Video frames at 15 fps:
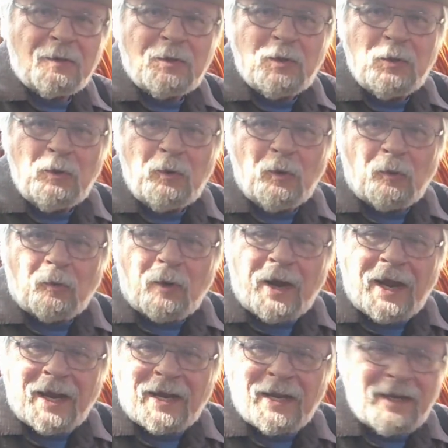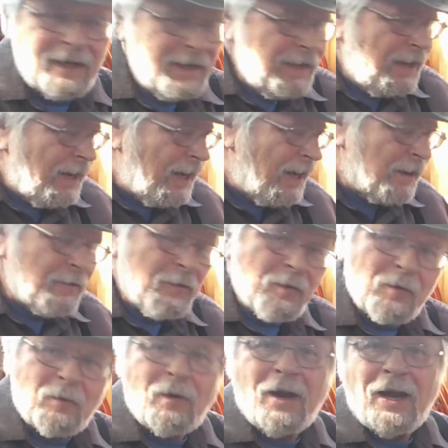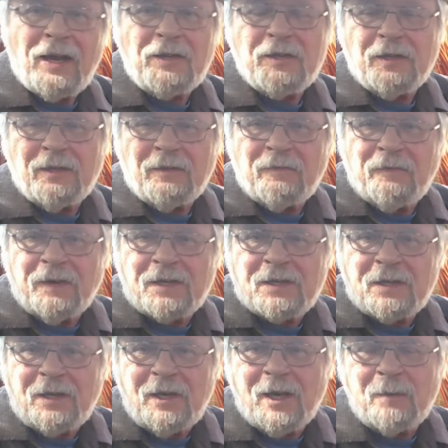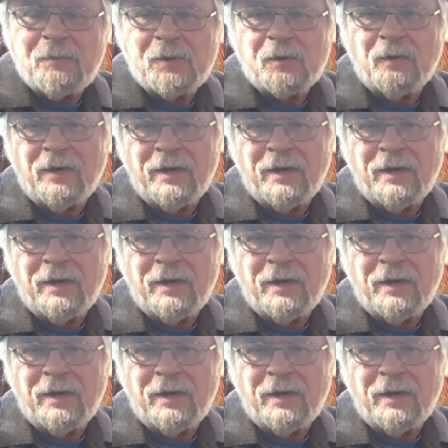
tool rack out of the garage and fix it up. So I